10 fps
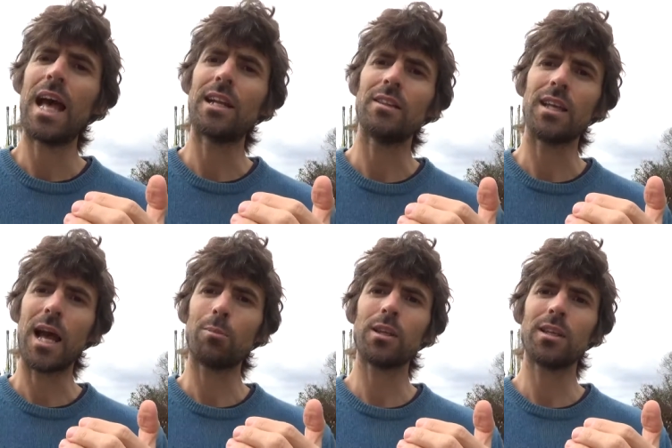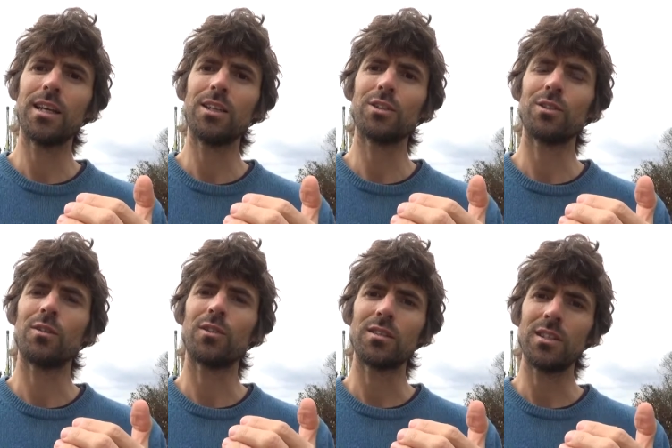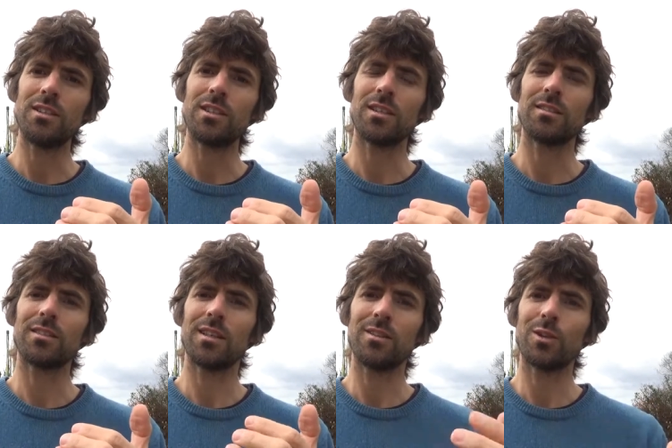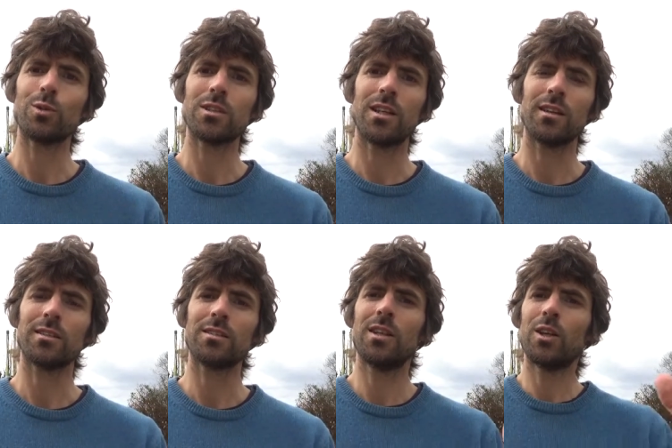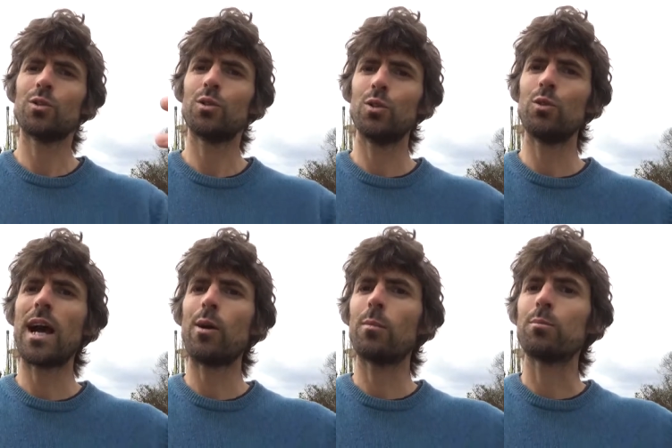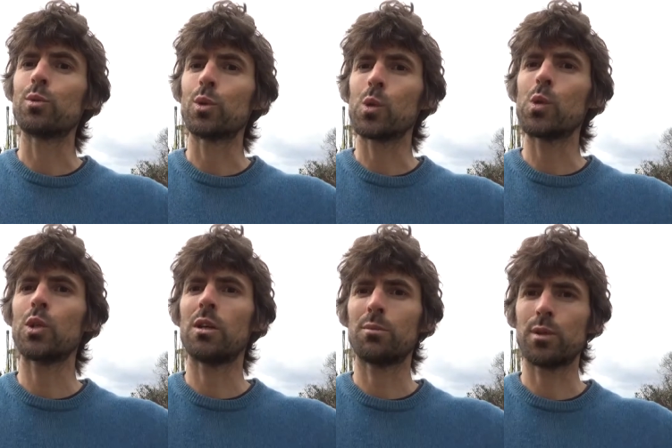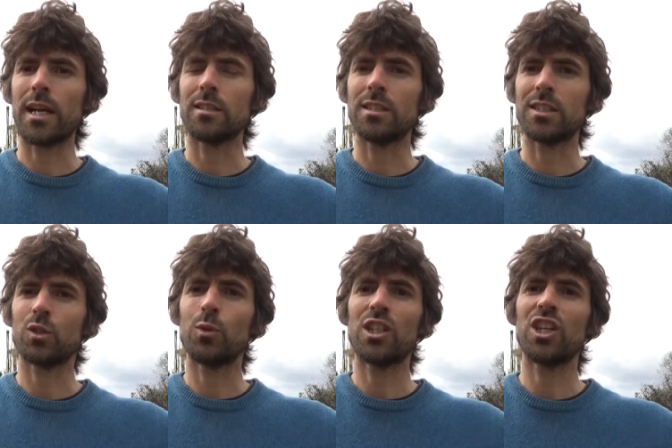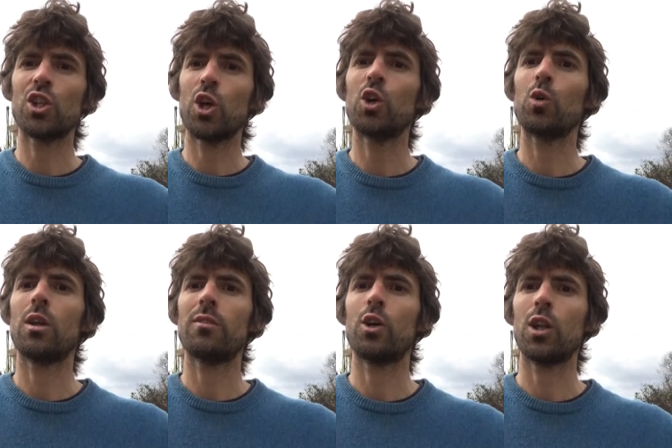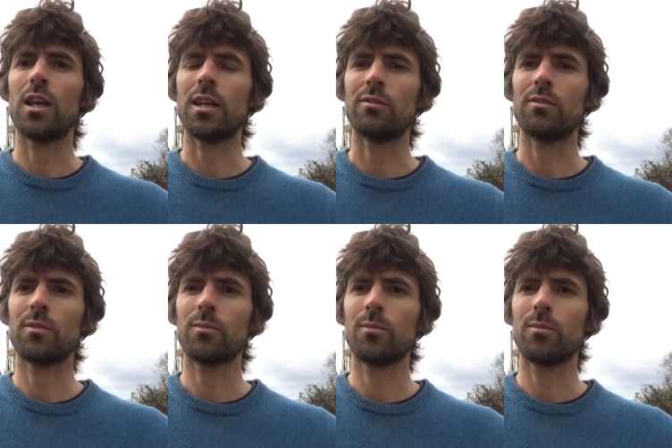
and in the application of the teachings in those texts to our broader practice, which is the whole of our life.